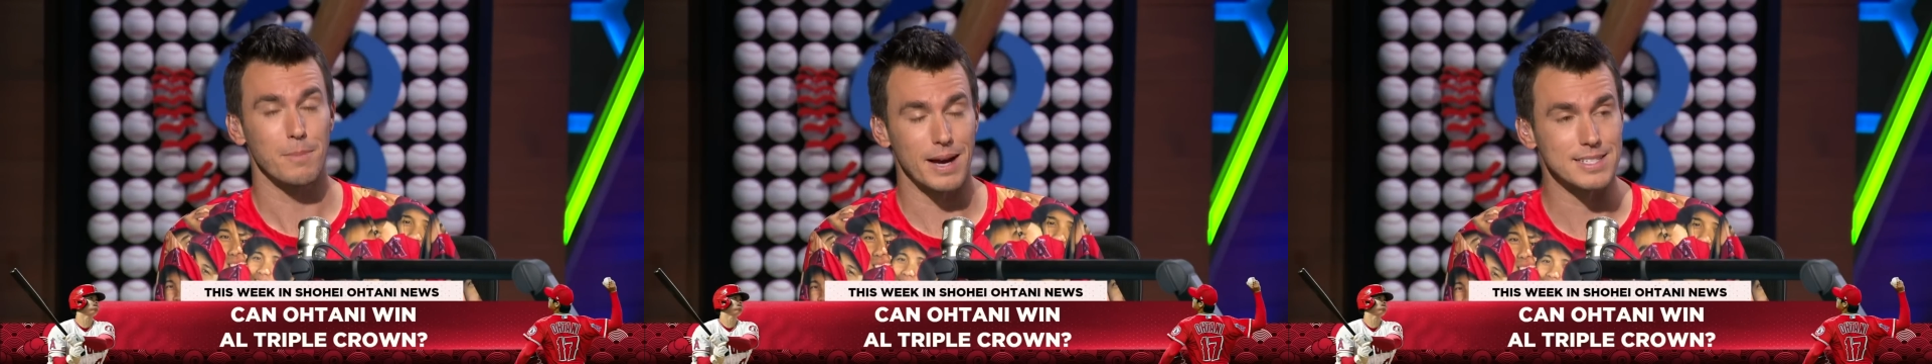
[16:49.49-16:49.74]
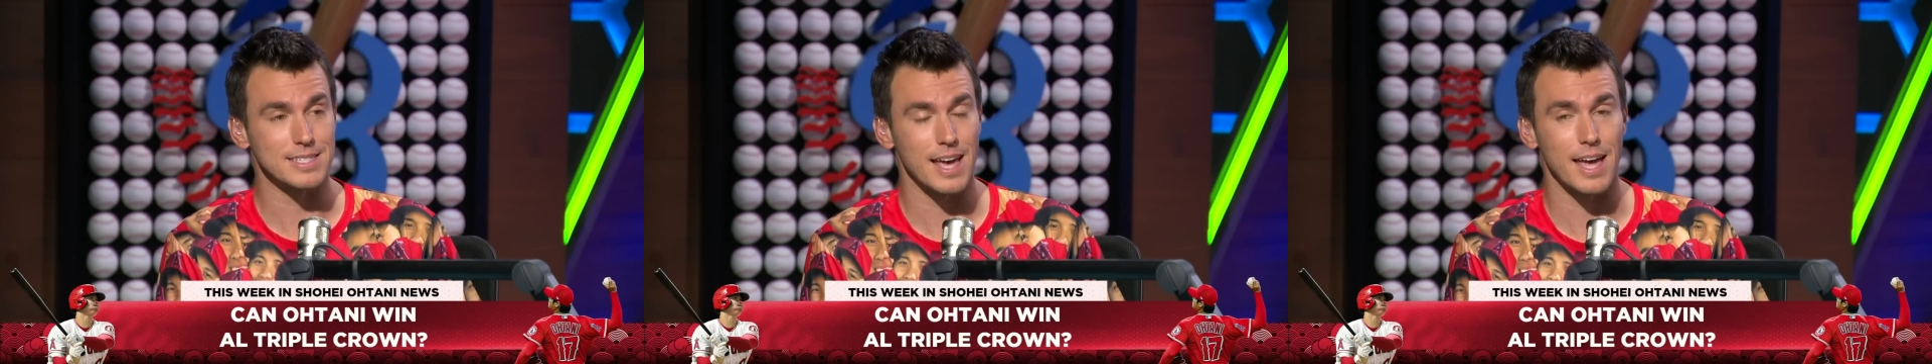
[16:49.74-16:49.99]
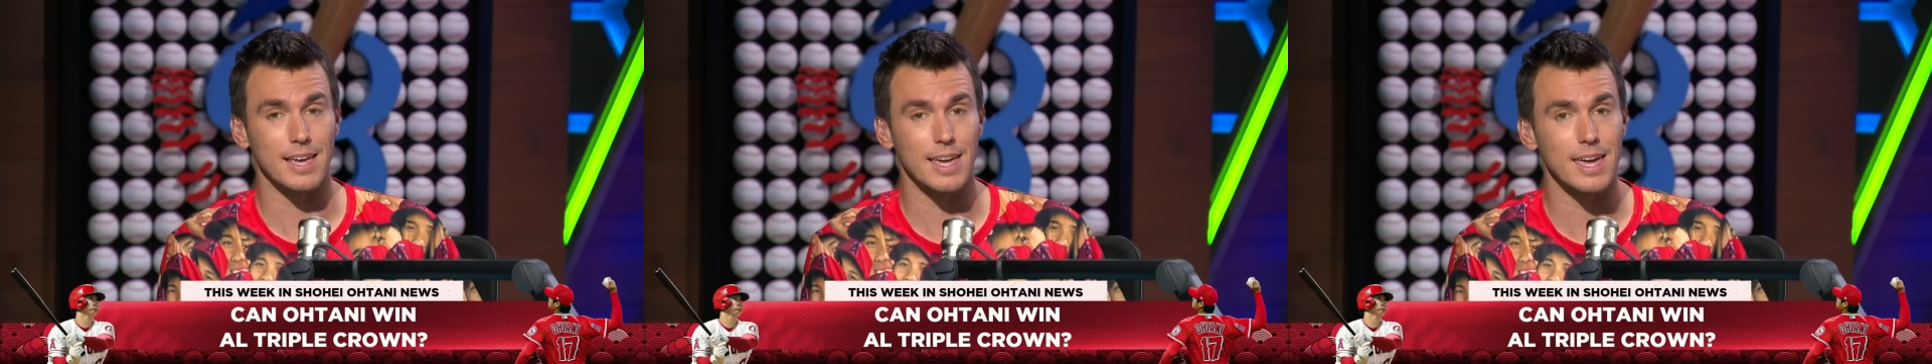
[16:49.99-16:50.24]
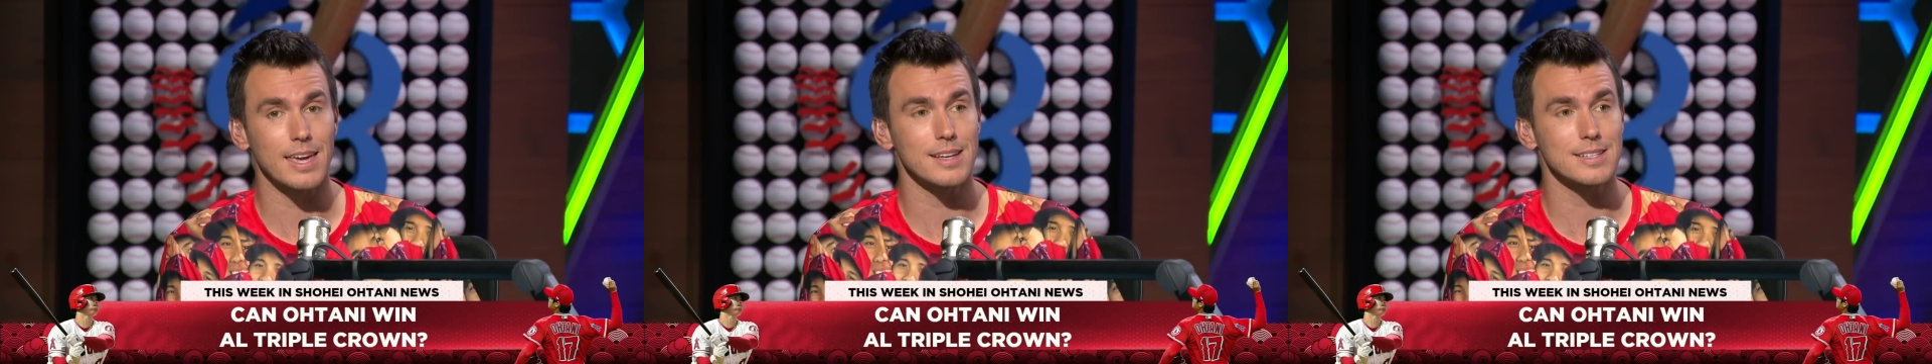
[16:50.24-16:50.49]
by saying
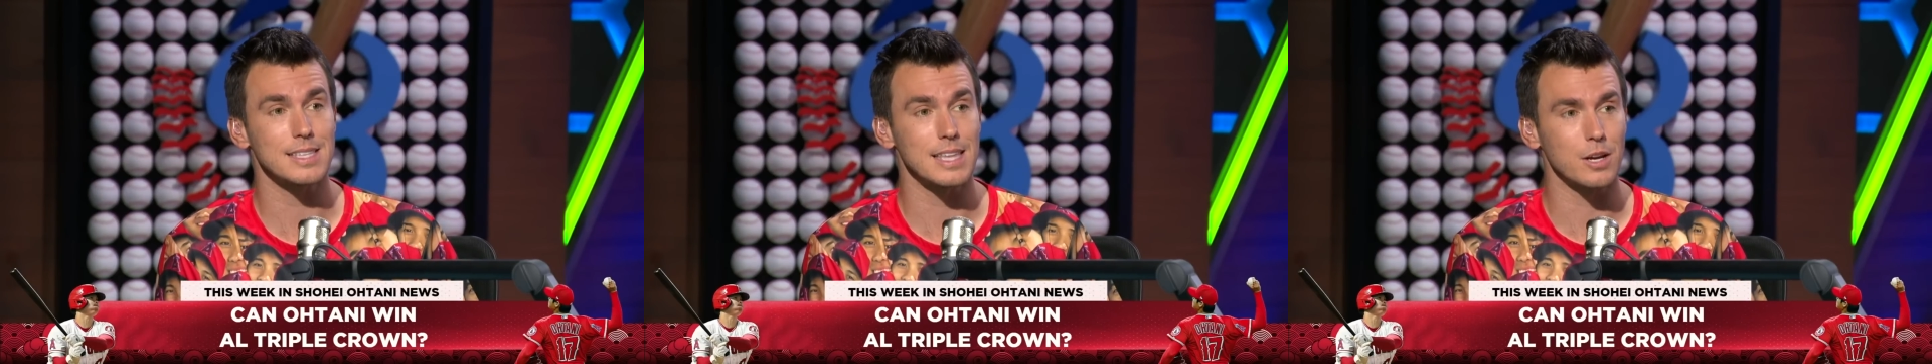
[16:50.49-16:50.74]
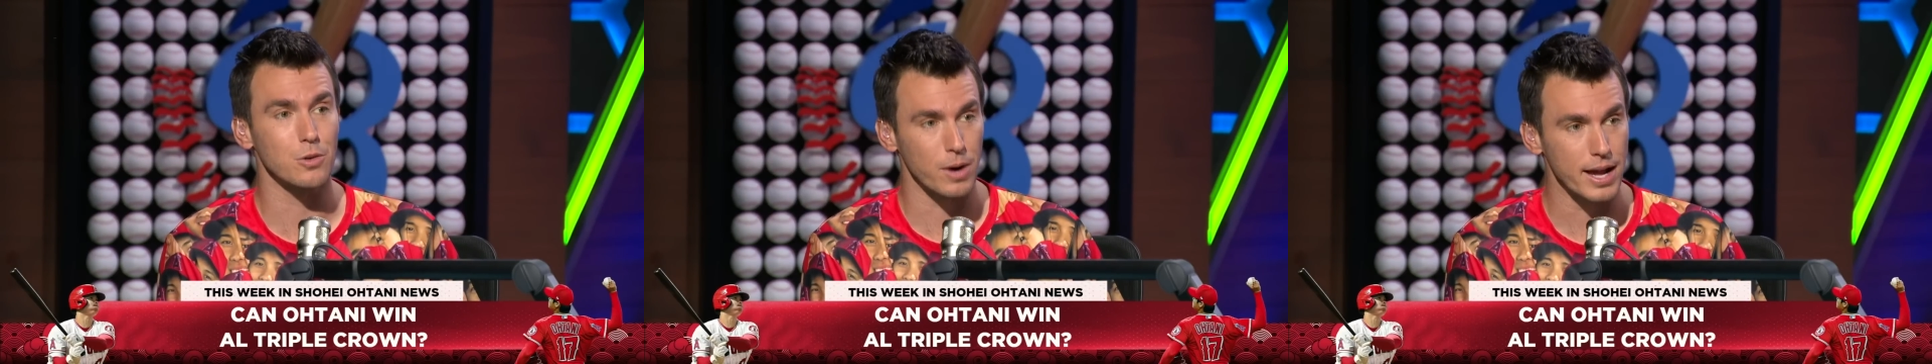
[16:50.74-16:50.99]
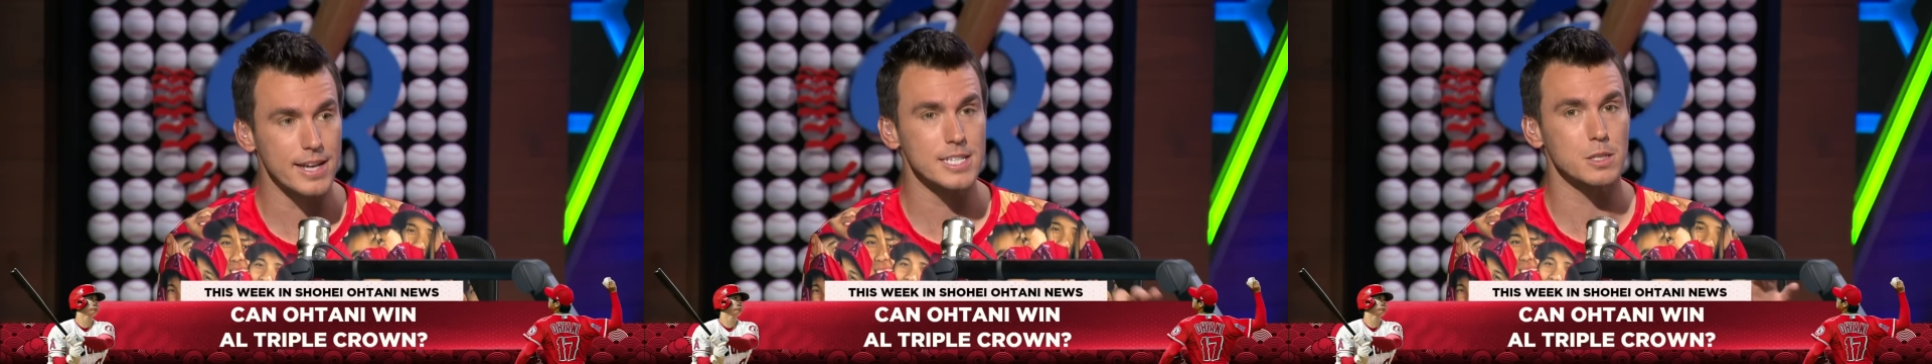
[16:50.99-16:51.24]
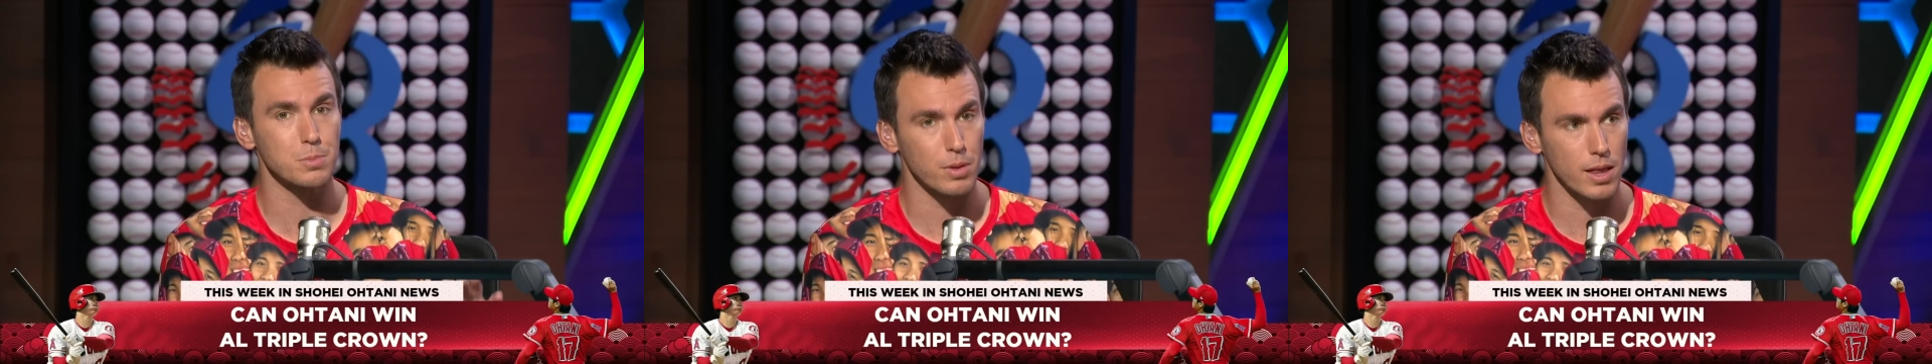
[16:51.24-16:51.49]
he is the
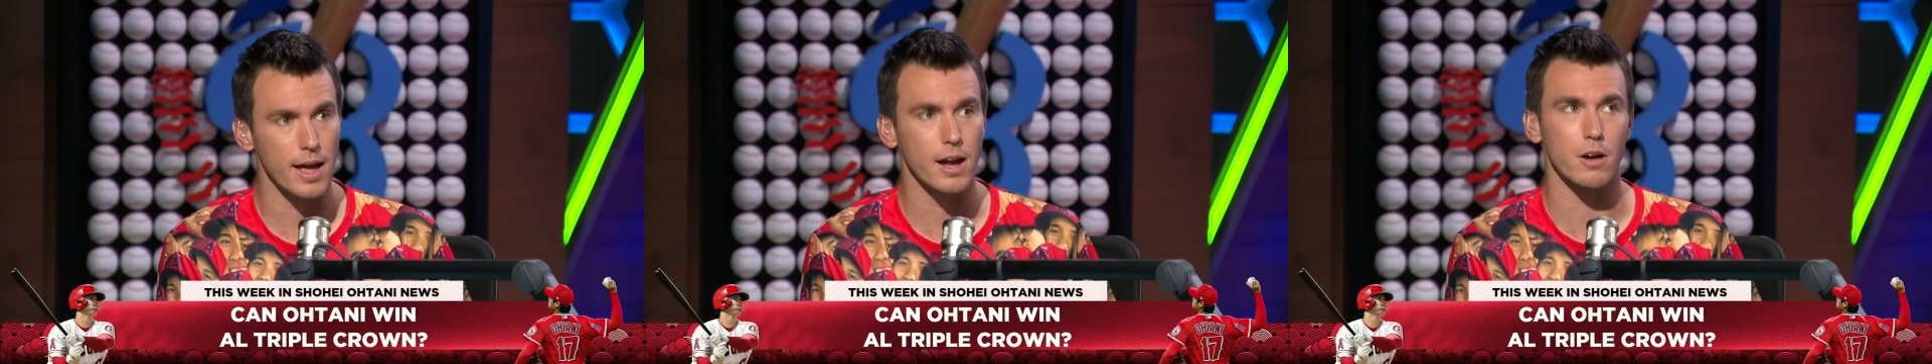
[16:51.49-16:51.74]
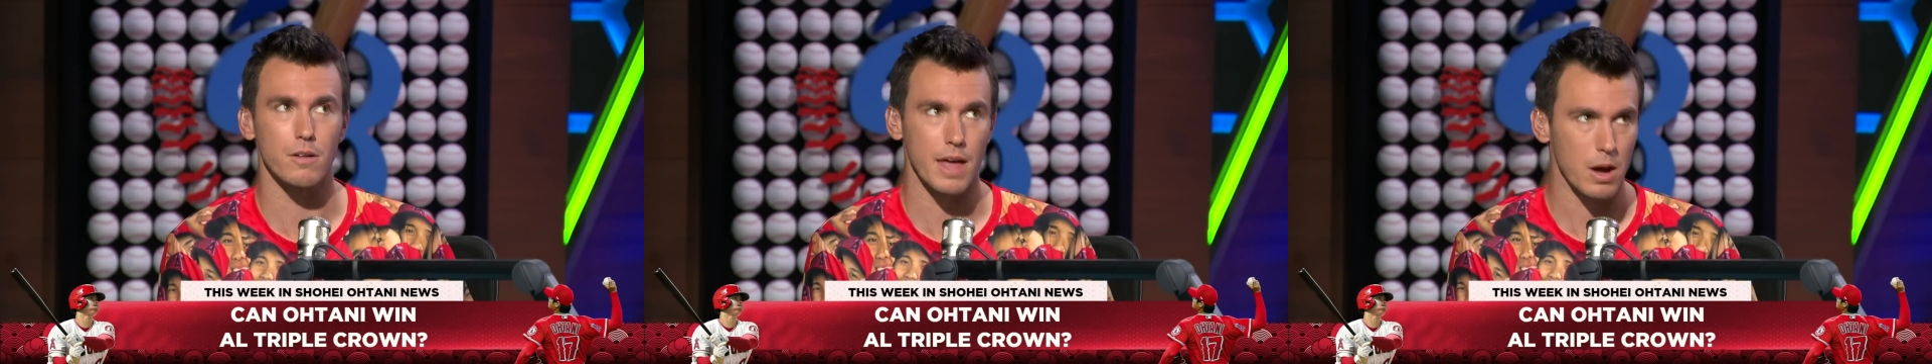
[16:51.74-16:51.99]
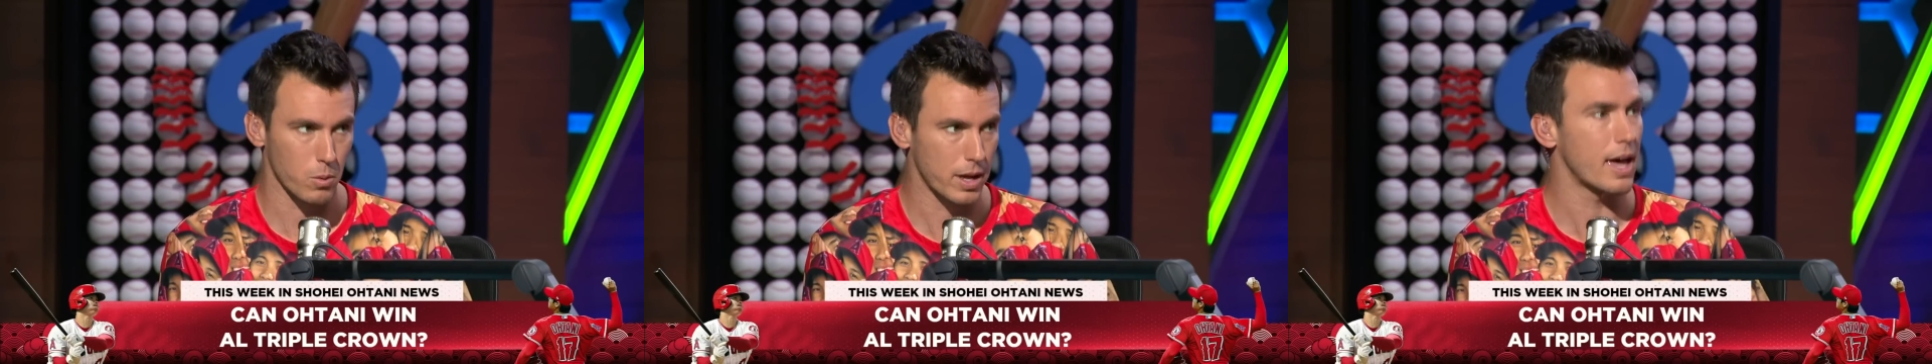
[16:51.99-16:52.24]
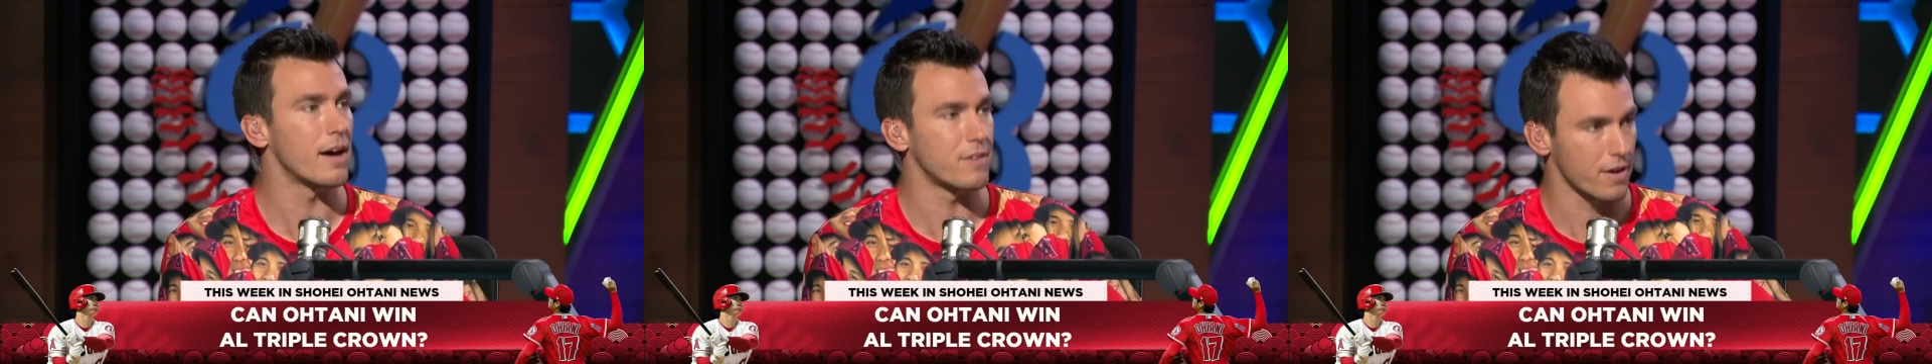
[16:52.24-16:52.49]
greatest player that
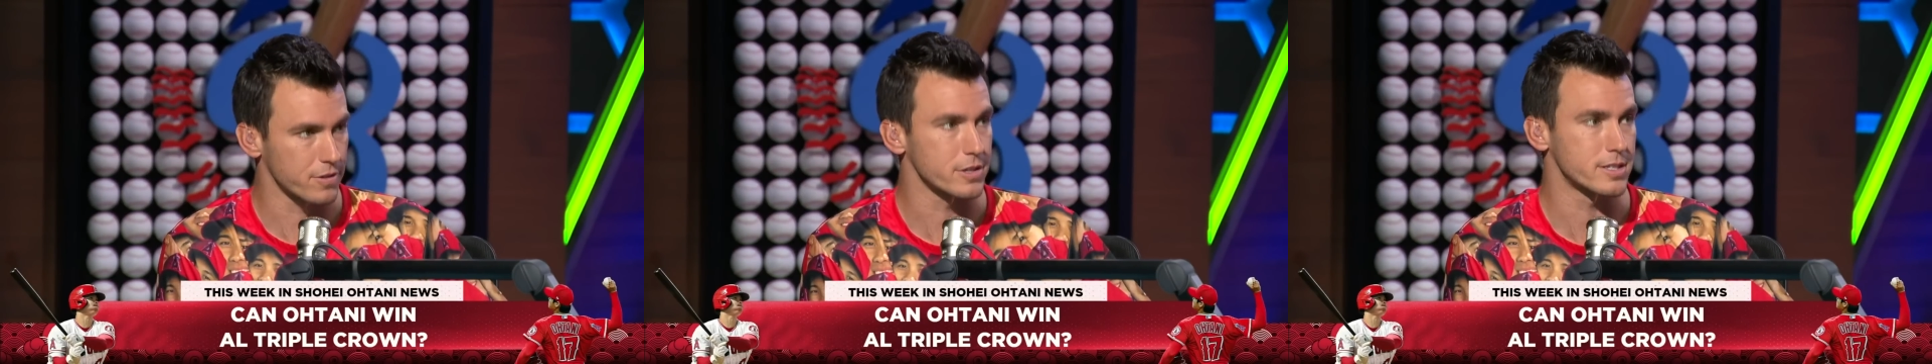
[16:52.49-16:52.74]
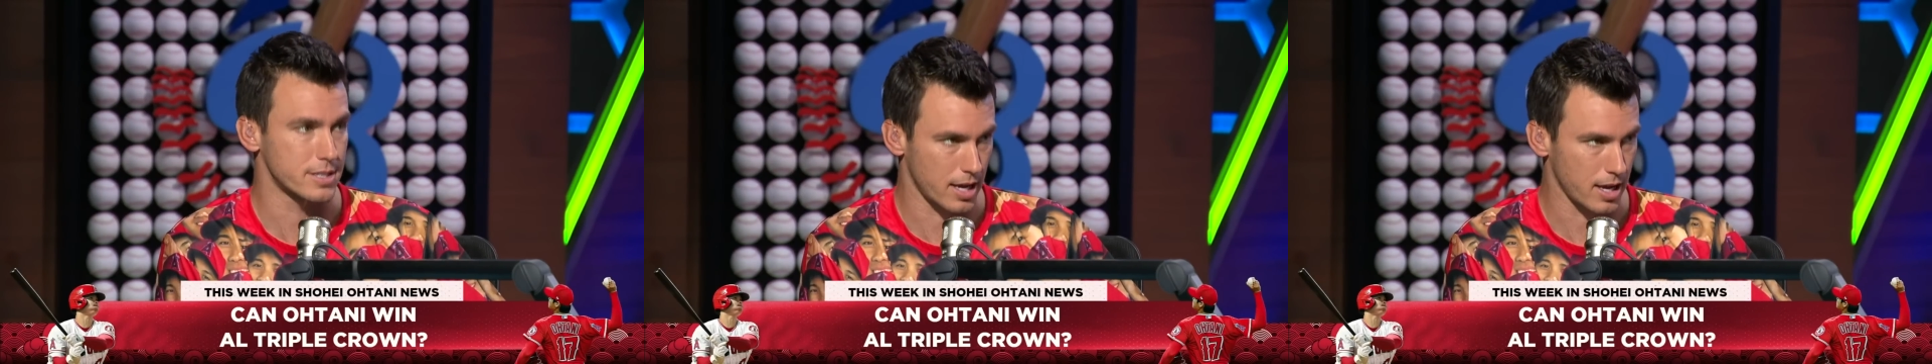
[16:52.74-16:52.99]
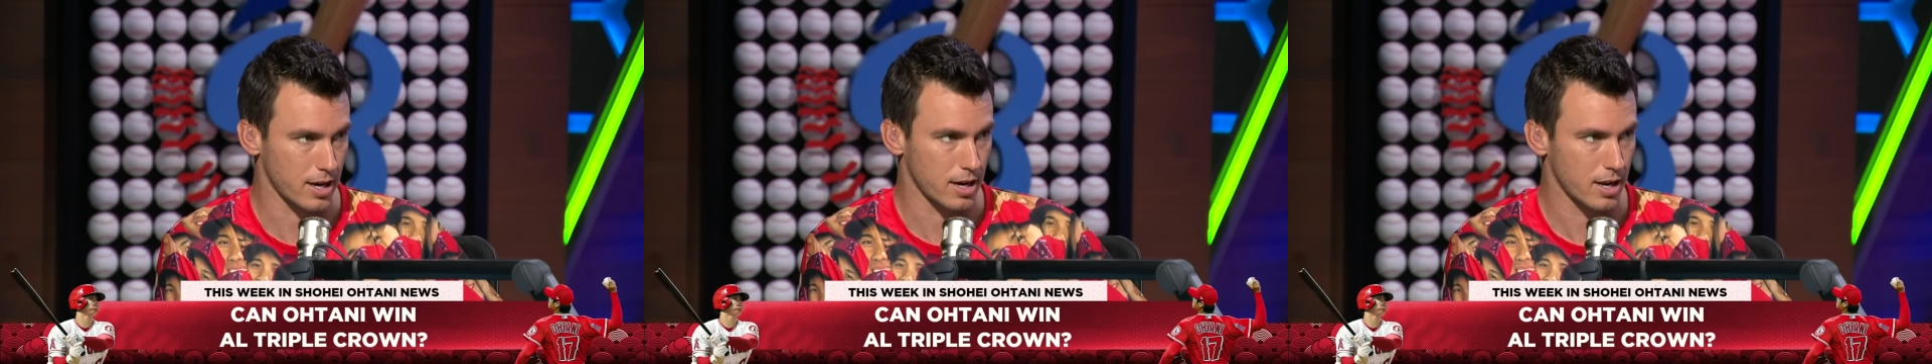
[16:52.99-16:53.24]
we have ever seen.